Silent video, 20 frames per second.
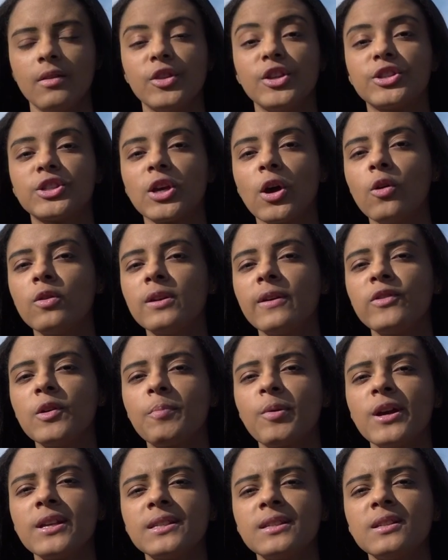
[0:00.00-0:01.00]
The tone of the
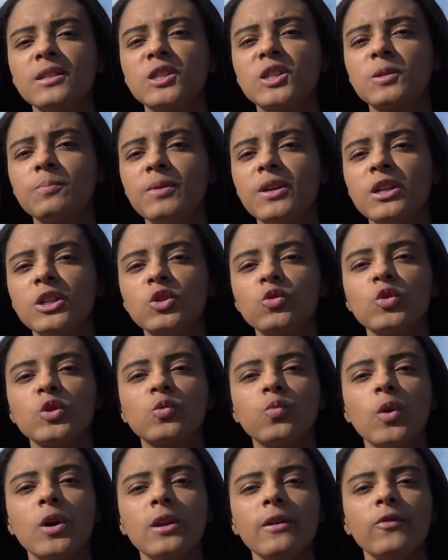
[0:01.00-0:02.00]
president's speech was
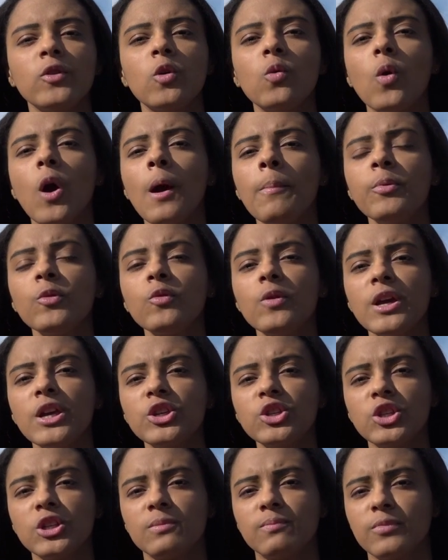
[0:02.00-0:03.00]
one of
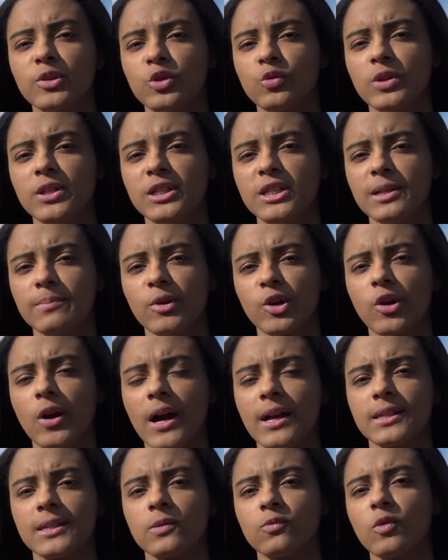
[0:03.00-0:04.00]
cooperation between
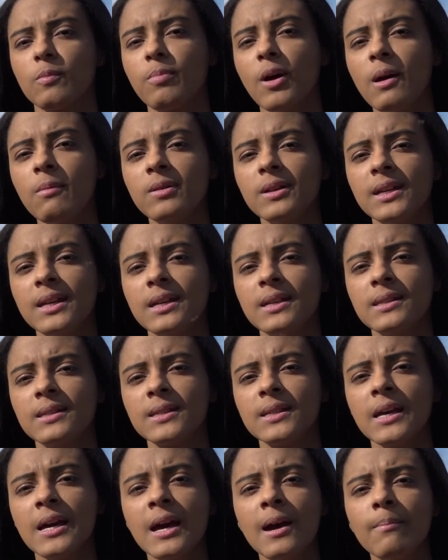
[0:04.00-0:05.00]
Democrats and
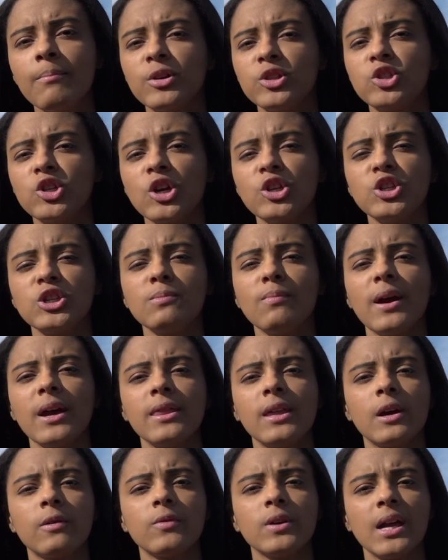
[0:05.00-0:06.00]
Republicans, but judging by
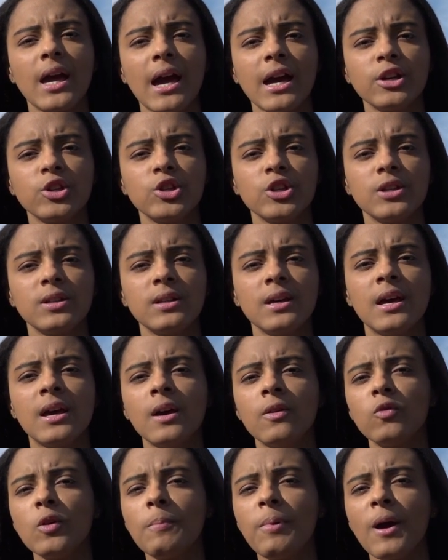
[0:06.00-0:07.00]
their reaction,
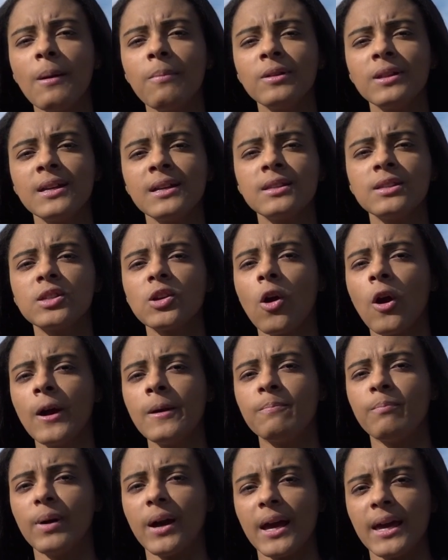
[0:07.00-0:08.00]
Republicans
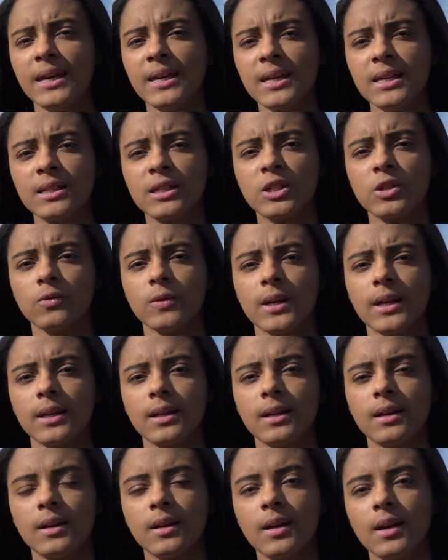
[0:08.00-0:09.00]
aren't buying into it.
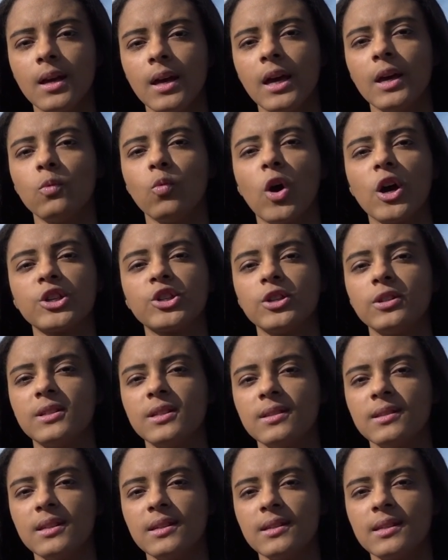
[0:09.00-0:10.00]
In
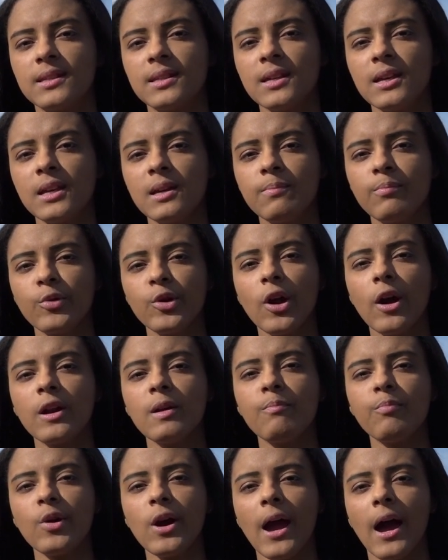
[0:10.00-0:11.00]
Washington, D.C., Brianna
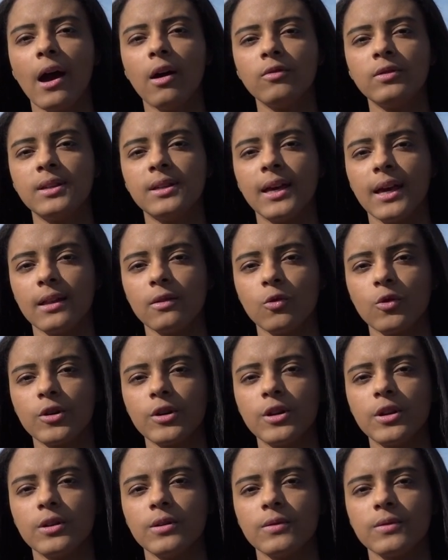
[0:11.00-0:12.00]
Brown, Gaylord
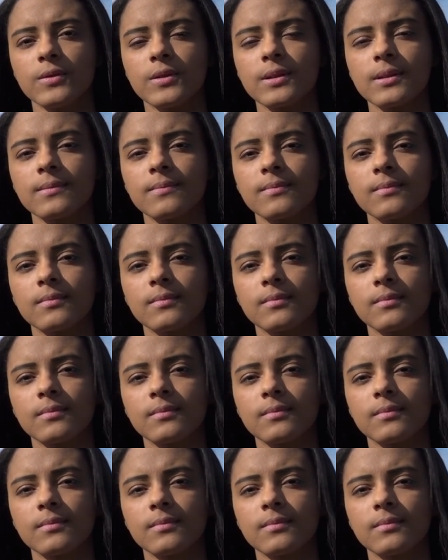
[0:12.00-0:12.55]
News.